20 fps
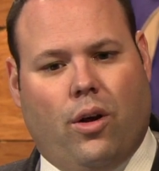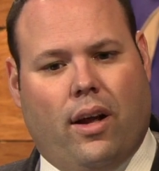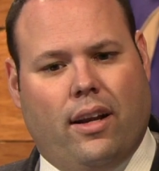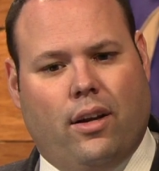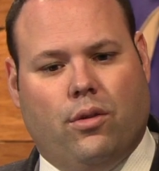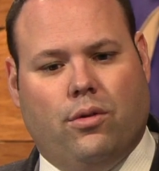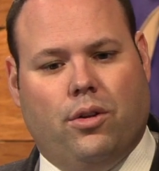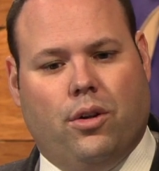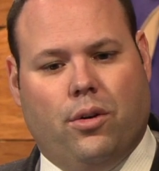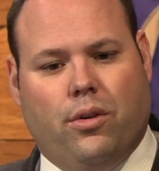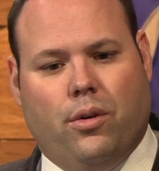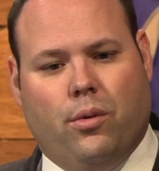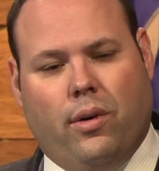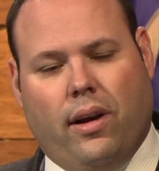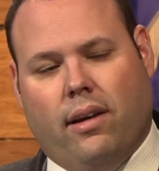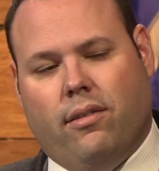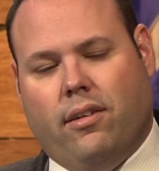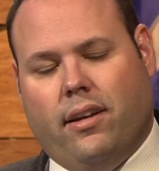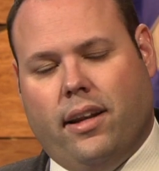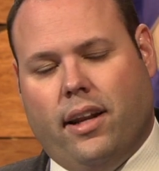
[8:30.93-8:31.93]
I don't know that we
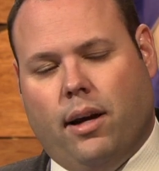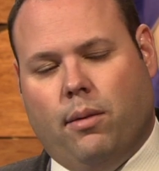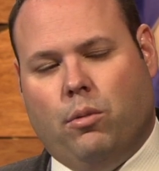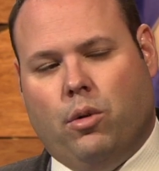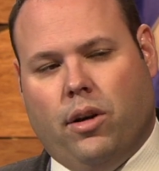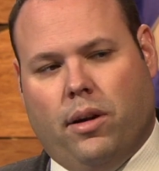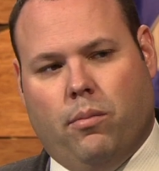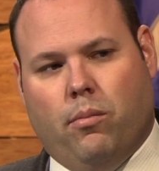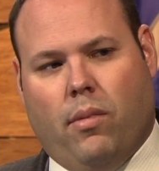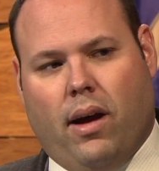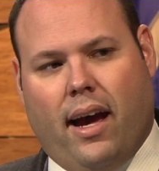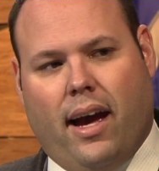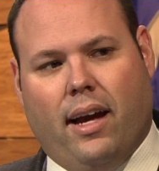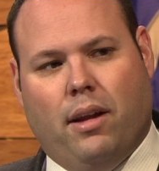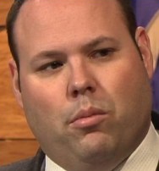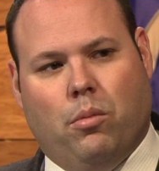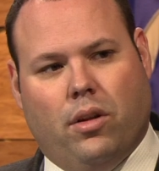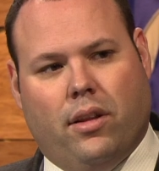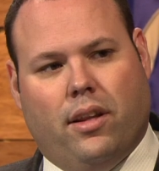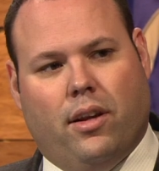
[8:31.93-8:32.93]
have a number in
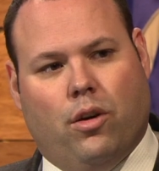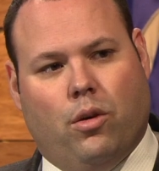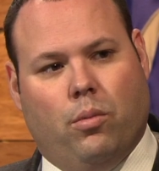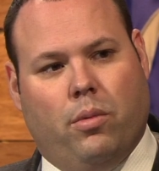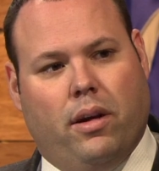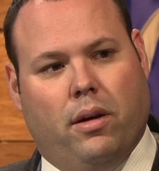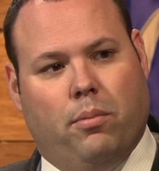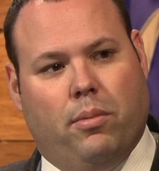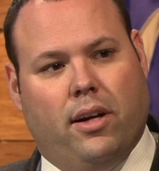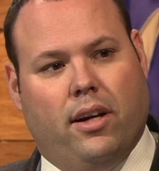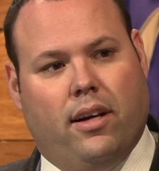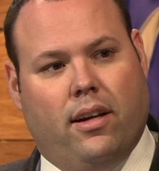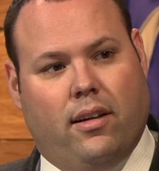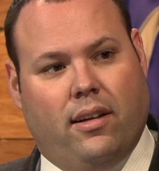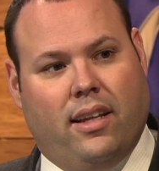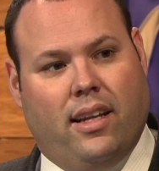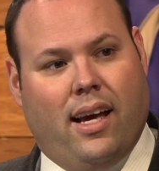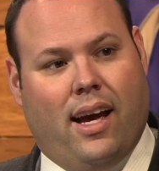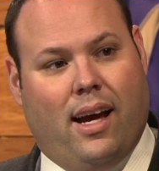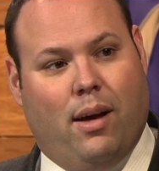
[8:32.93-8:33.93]
mind, but there will be a period
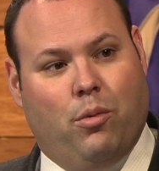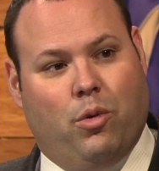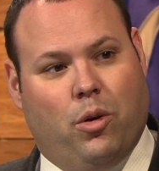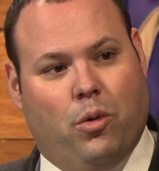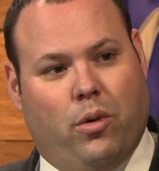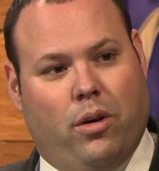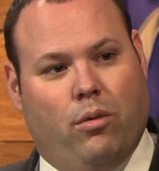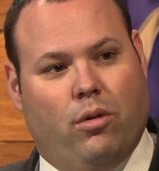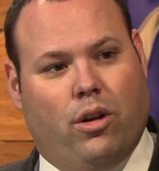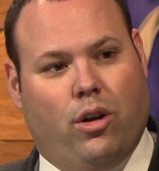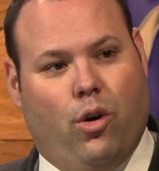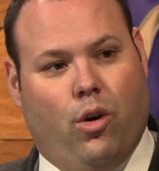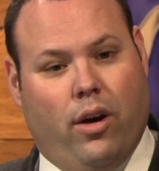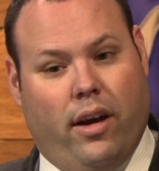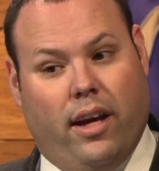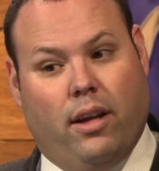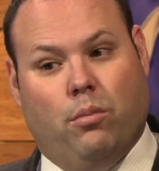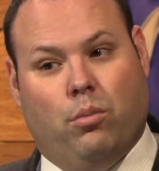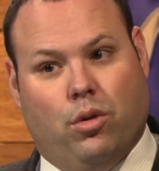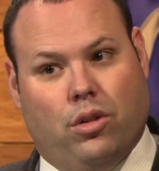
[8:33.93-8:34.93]
of time where we would go
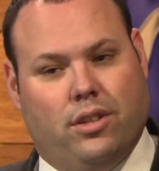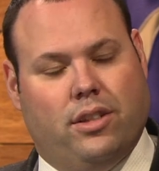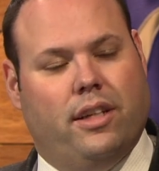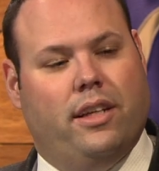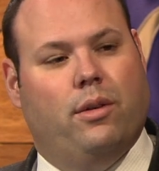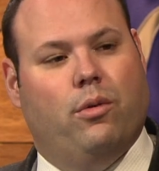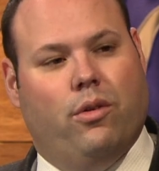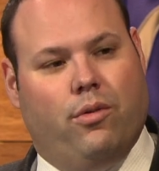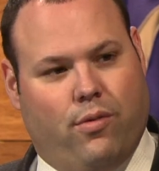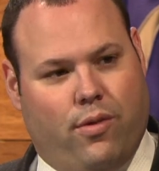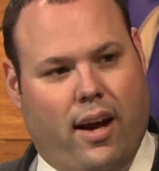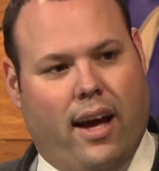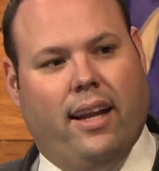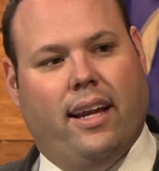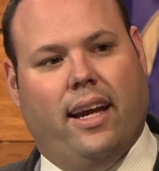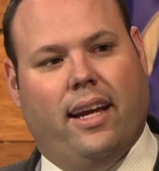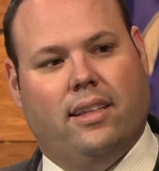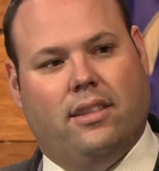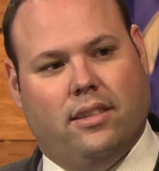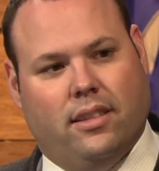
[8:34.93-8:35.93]
ahead and proceed with
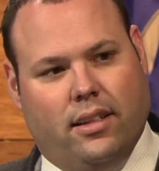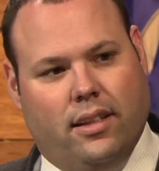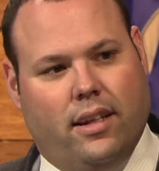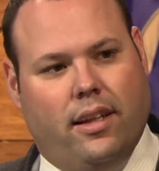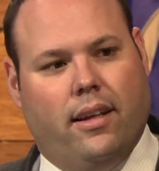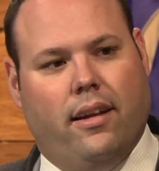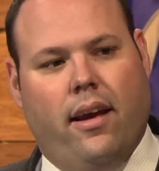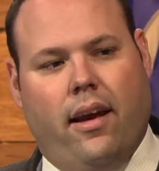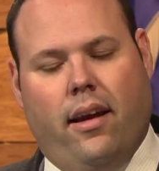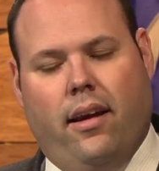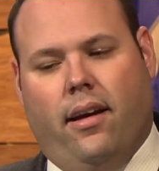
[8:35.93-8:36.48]
financing and,